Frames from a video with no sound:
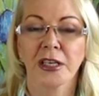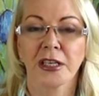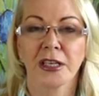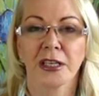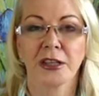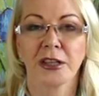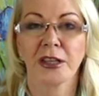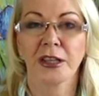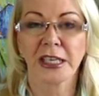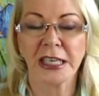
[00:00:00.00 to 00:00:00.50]

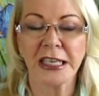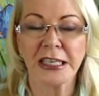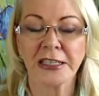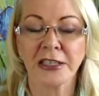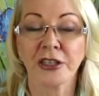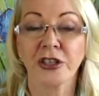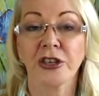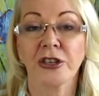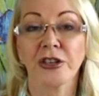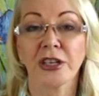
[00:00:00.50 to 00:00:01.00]
And
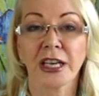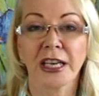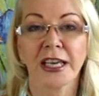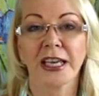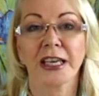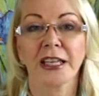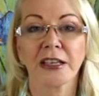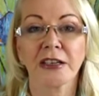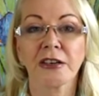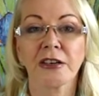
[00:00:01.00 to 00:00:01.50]
these two
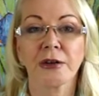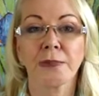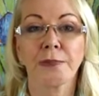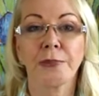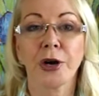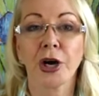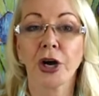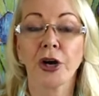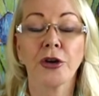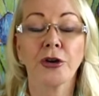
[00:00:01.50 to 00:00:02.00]
together are
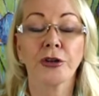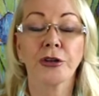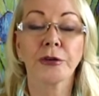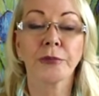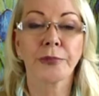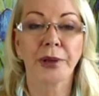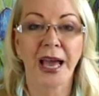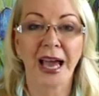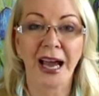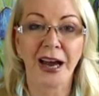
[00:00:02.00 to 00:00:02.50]

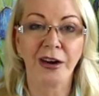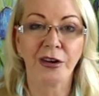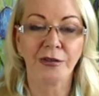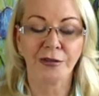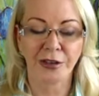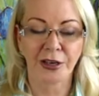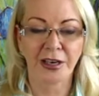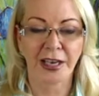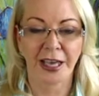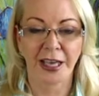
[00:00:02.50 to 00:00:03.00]
potent,
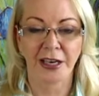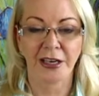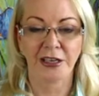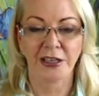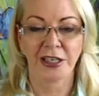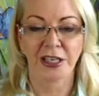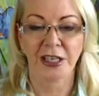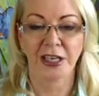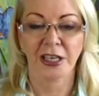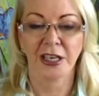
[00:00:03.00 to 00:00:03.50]
powerful
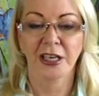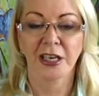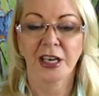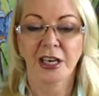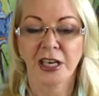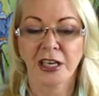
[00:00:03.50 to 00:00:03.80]
energy.